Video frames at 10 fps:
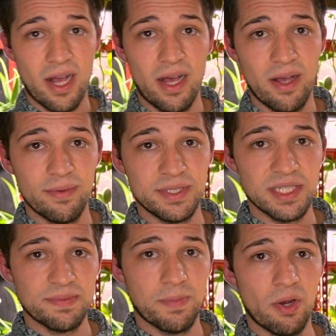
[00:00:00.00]
I'll
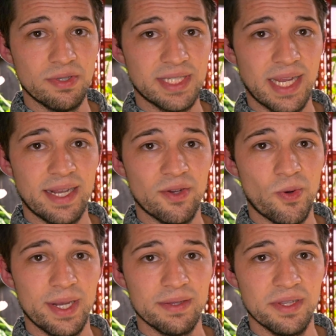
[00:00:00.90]
just post a
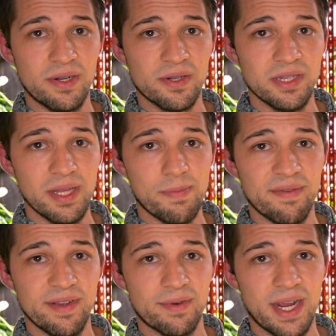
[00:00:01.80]
quick little clip
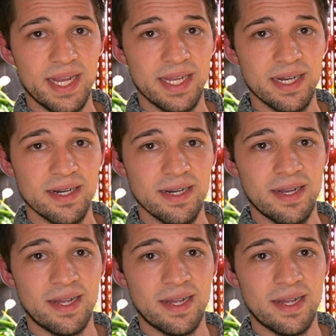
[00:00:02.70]
of it right here.